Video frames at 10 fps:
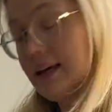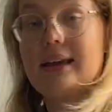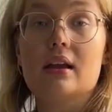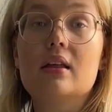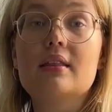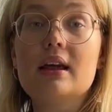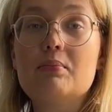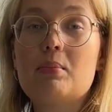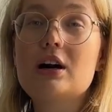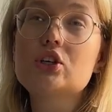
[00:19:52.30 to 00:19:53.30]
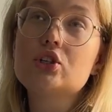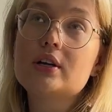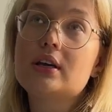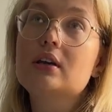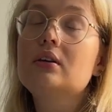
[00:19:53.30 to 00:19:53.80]
again, they're
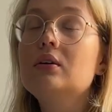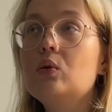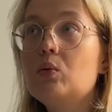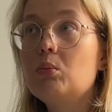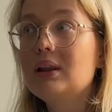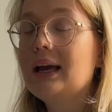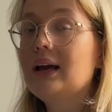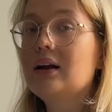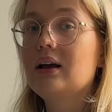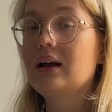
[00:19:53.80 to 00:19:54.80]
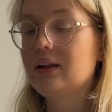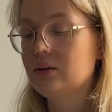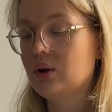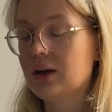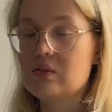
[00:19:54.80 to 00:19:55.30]
partially black and you
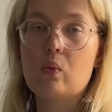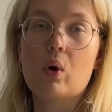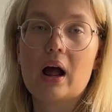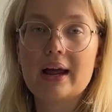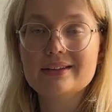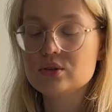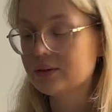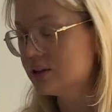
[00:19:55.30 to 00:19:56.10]
have white, so they